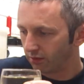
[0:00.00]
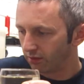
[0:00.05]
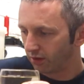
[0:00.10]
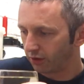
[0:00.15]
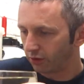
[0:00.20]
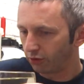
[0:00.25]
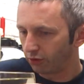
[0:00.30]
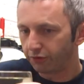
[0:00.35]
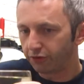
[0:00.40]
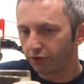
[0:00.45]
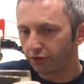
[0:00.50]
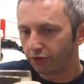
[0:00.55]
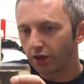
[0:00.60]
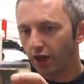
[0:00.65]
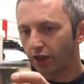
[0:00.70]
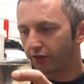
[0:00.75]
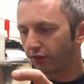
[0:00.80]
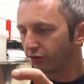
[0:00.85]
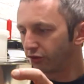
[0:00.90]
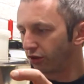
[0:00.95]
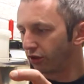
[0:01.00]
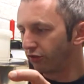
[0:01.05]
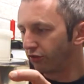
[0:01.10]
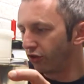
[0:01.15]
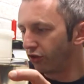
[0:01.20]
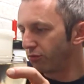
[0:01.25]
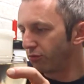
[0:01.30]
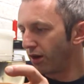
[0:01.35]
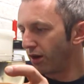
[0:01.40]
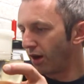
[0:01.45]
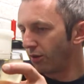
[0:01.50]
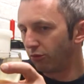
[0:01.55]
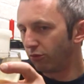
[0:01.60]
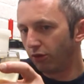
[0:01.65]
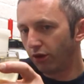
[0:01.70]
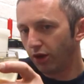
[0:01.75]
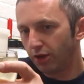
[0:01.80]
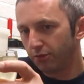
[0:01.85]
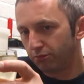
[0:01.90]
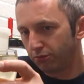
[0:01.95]
I don't know if you guys have done a rhubarb
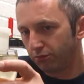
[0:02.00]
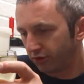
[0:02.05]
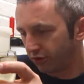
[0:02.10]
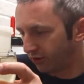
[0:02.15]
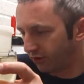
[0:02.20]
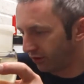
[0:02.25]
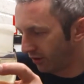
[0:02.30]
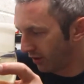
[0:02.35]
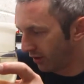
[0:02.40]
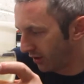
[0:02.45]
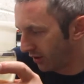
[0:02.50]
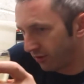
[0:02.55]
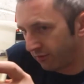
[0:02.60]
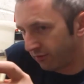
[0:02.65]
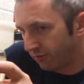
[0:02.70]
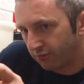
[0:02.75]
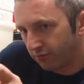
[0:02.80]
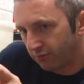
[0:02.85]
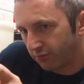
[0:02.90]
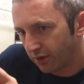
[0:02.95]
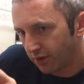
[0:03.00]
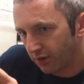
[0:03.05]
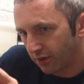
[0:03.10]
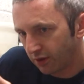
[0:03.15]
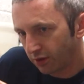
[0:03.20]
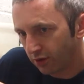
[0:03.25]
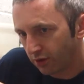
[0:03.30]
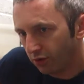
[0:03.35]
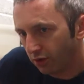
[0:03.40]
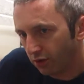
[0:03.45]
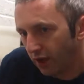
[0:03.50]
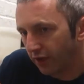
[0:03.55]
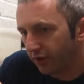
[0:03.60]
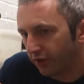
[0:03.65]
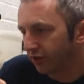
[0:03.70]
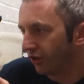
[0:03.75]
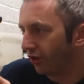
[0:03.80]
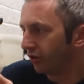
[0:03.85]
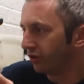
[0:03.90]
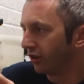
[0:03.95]
wine, but well, I
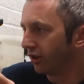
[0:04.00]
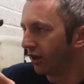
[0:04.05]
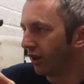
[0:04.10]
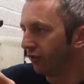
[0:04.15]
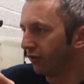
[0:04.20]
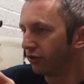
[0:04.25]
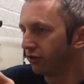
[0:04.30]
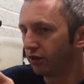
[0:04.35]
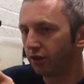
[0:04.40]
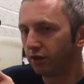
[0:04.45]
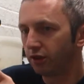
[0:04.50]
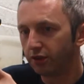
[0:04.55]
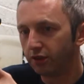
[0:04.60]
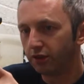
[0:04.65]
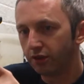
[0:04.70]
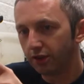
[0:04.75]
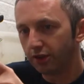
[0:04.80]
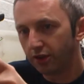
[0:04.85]
certainly haven't, and